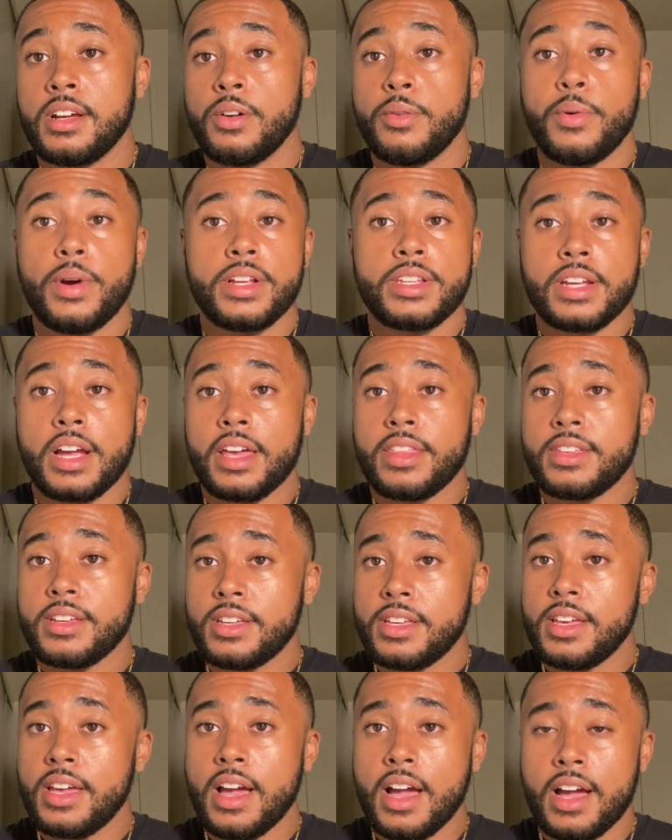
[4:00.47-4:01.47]
which I
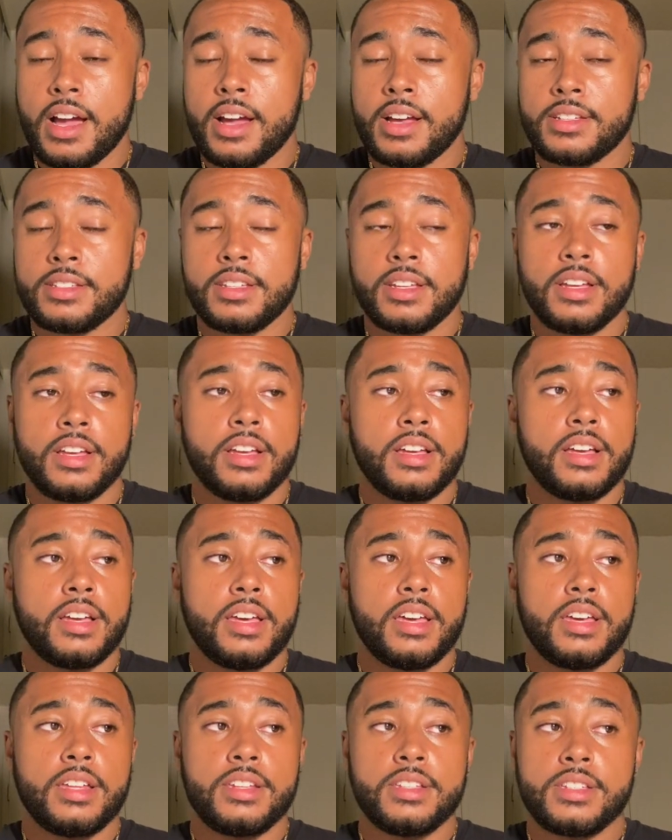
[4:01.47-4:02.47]
think he has,
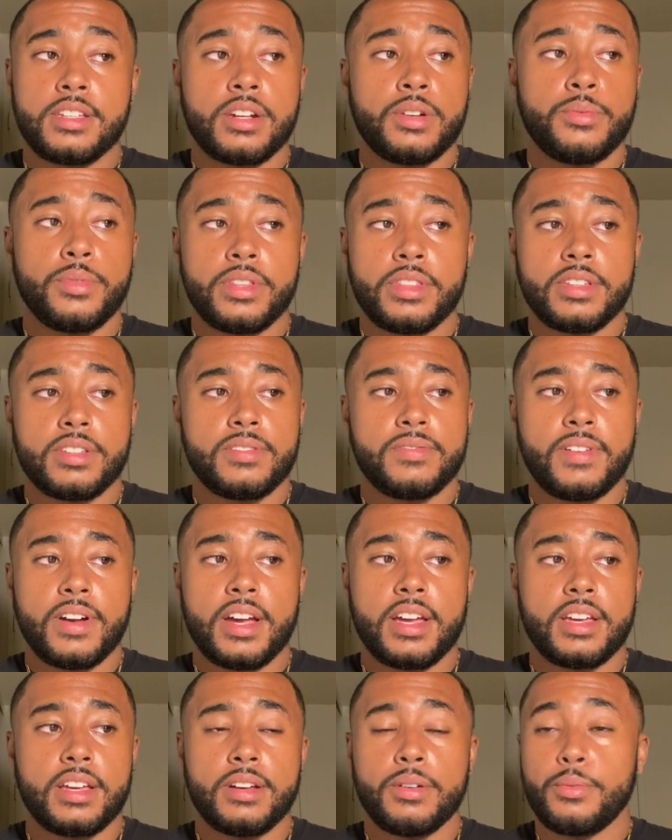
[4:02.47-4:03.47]
and he's gonna win this
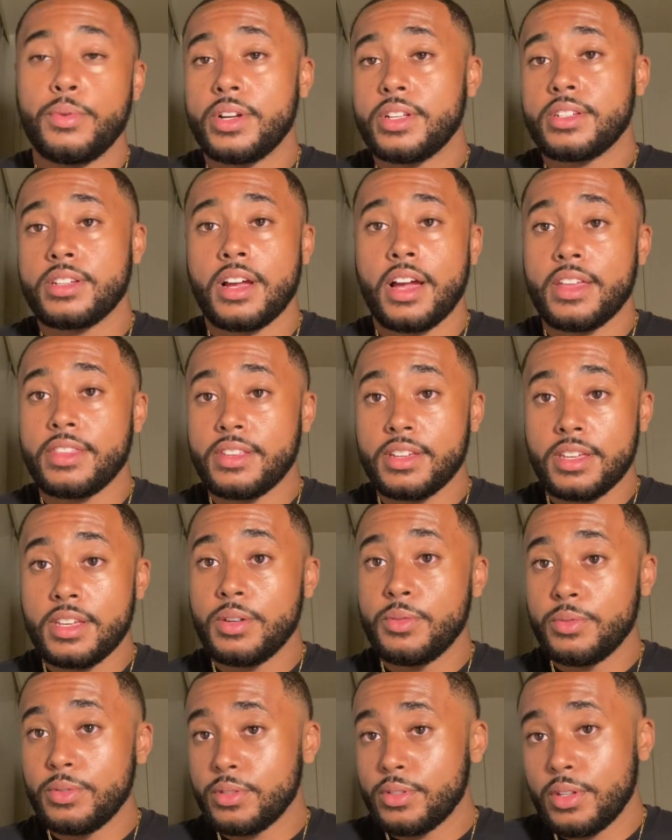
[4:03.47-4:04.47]
fight, which I think he
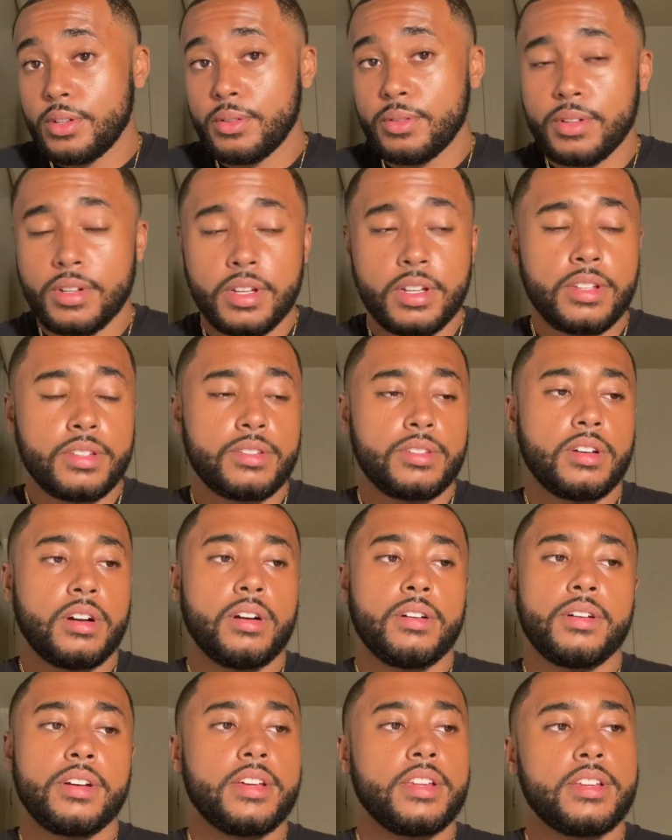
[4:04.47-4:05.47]
will do.
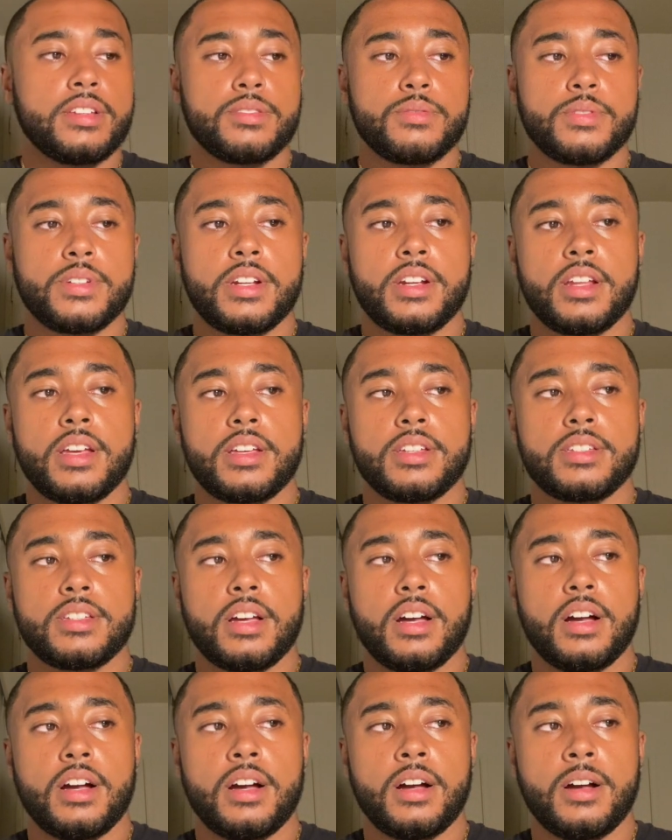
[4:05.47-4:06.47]
So it is what it is.
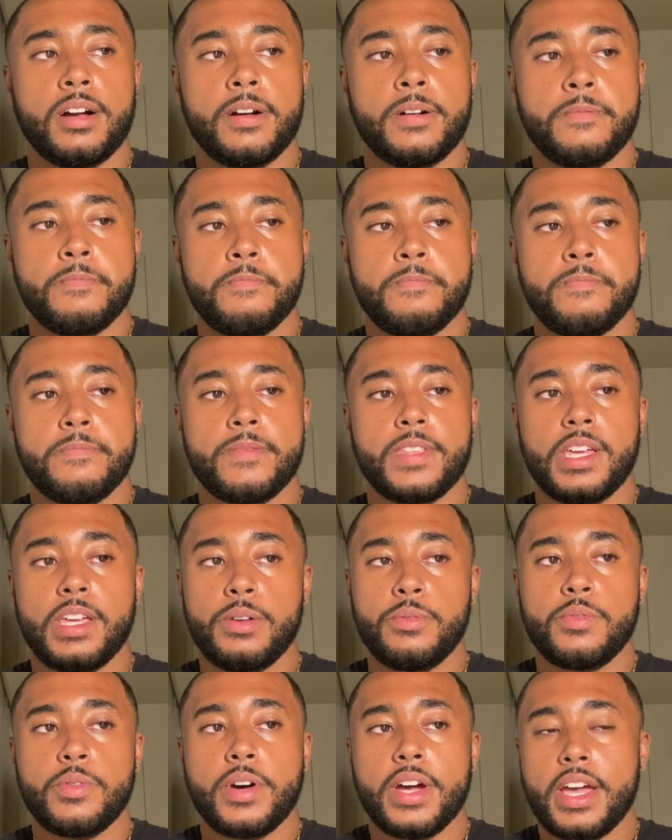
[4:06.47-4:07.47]

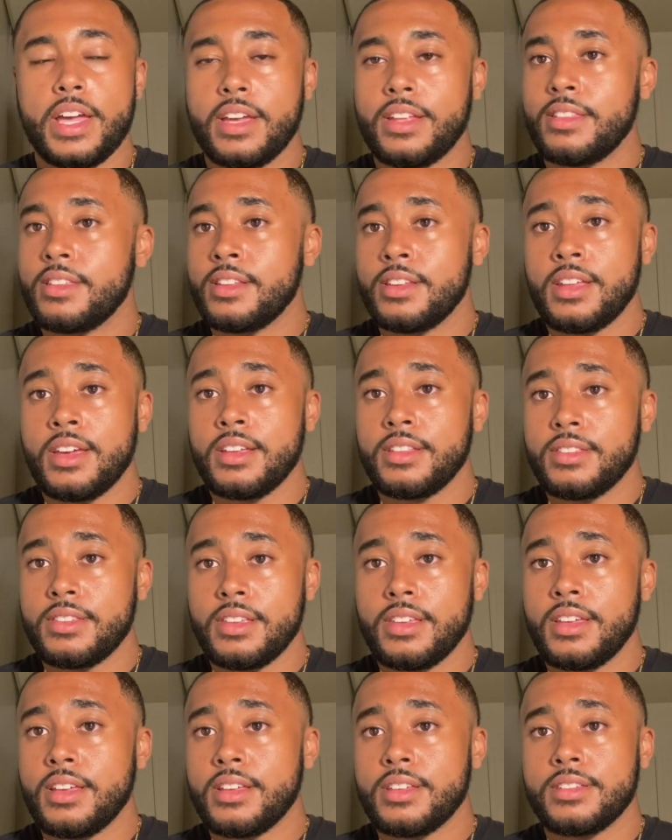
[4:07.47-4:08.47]
He will end the Nate
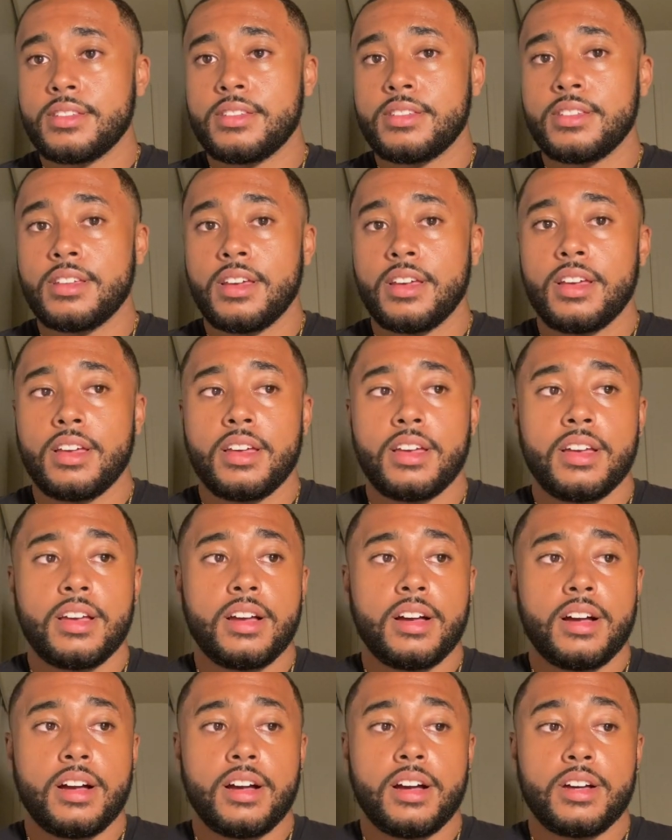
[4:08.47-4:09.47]
Diaz
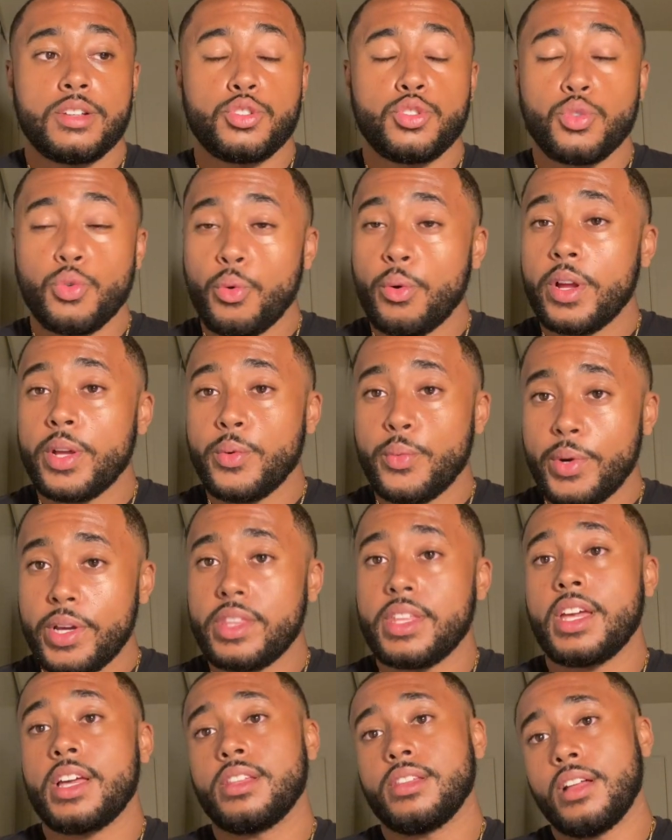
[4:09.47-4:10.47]
story
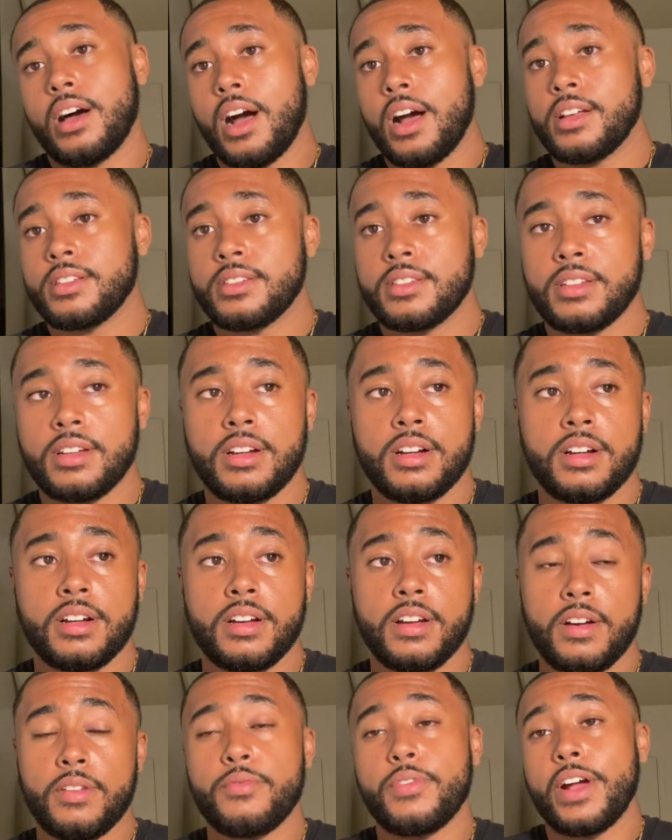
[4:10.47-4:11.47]
with a loss,
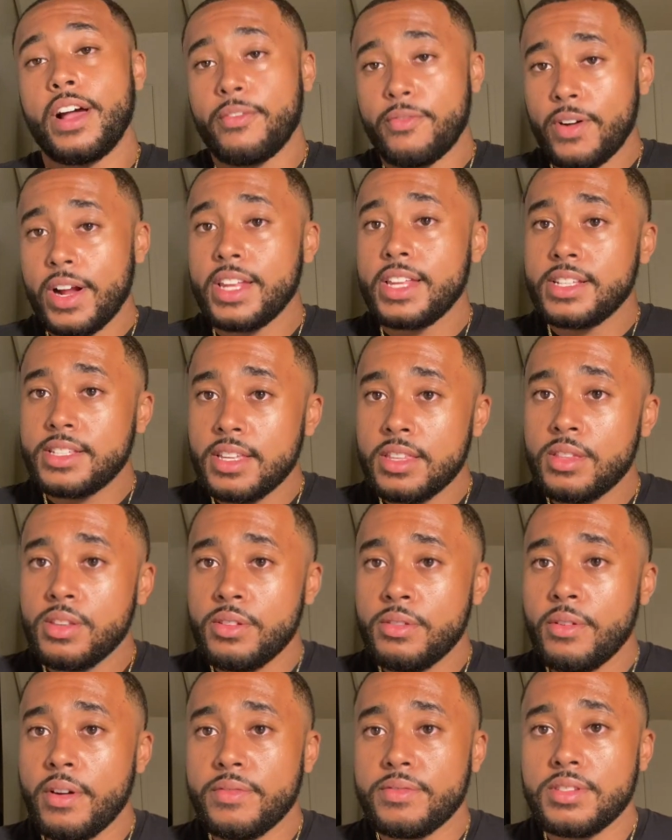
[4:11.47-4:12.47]
for at least in
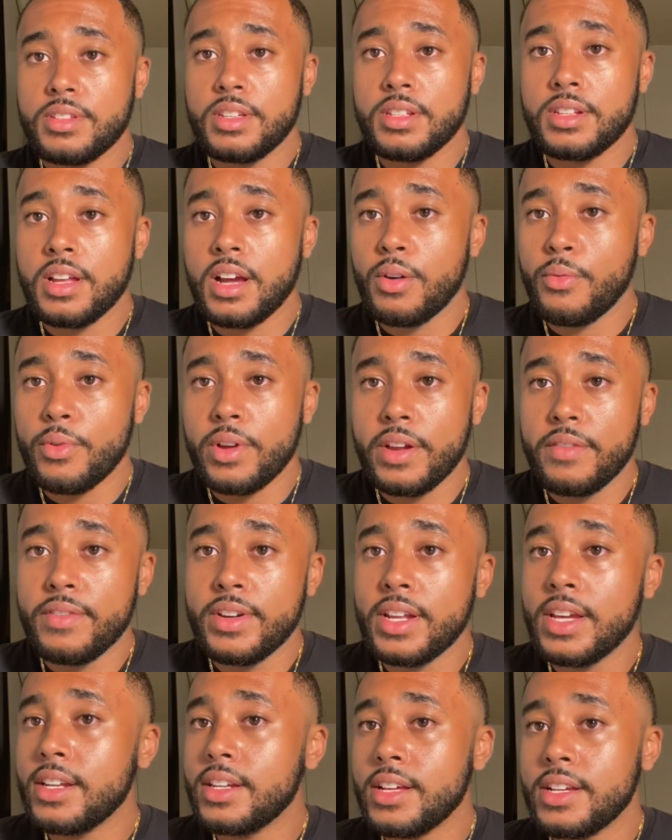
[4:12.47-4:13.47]
the UFC. Now, whatever
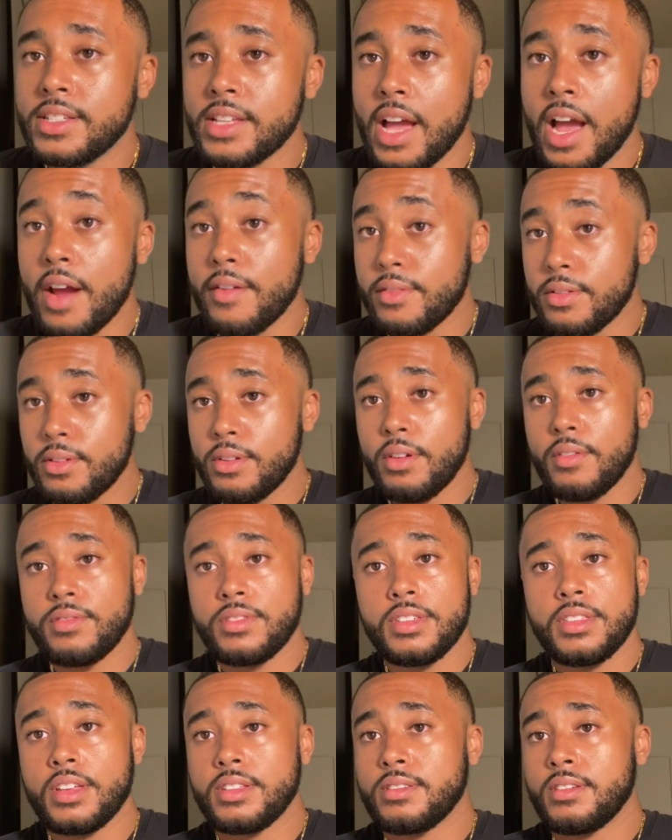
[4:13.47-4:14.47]
Nate does after the
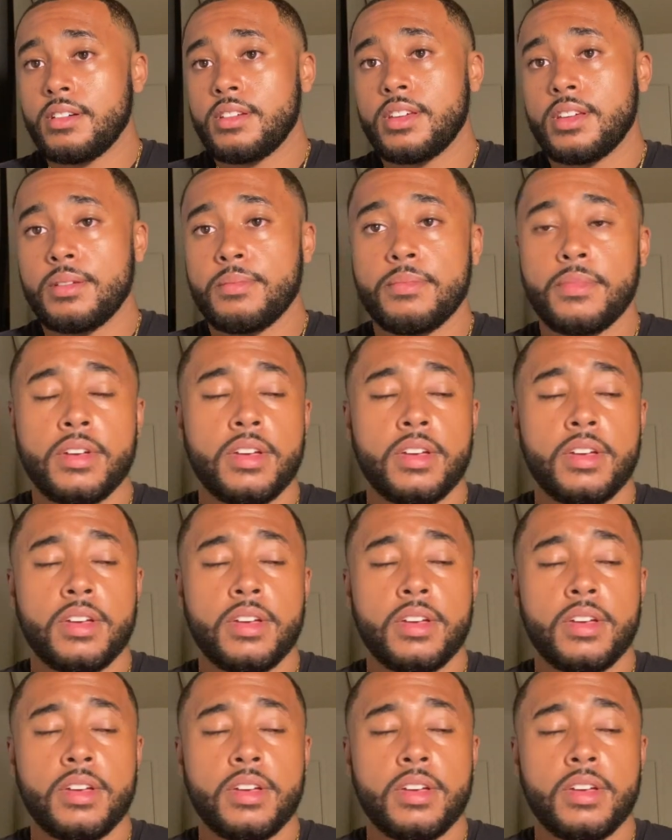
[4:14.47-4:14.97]
UFC, that's on him.